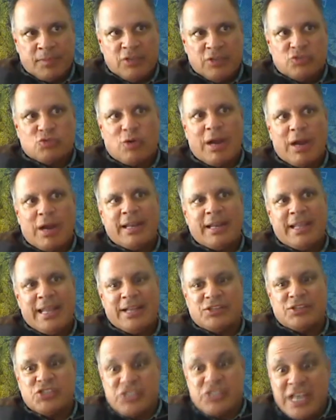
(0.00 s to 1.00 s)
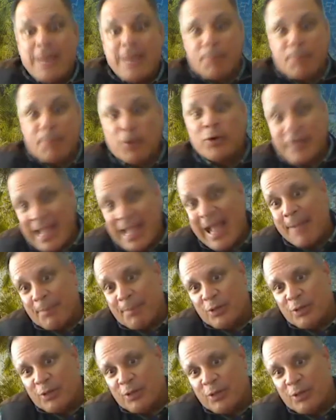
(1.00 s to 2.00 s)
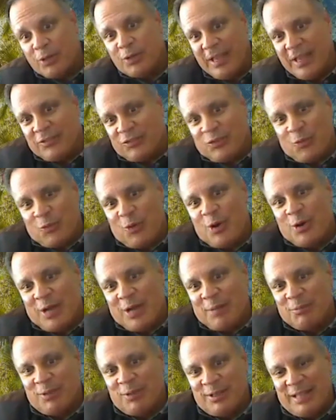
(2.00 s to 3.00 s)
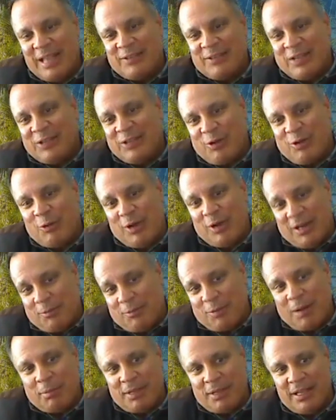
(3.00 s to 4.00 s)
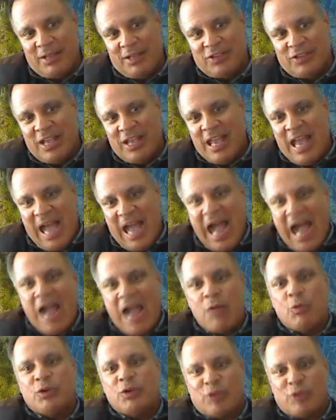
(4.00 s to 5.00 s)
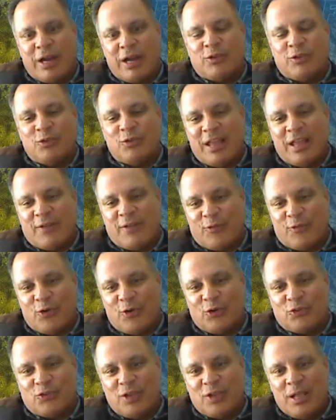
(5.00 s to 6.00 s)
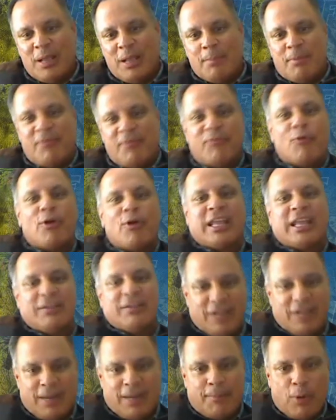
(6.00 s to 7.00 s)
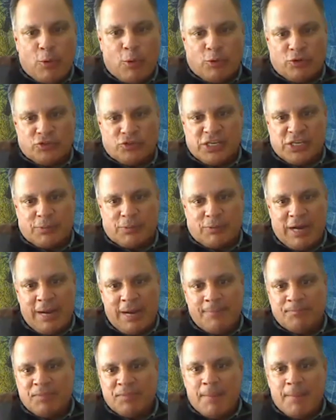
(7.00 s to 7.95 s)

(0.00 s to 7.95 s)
trying to get cheaper capital, if that's the word, that's the right way, and it probably is, I would try to do that first before giving up ownership, right?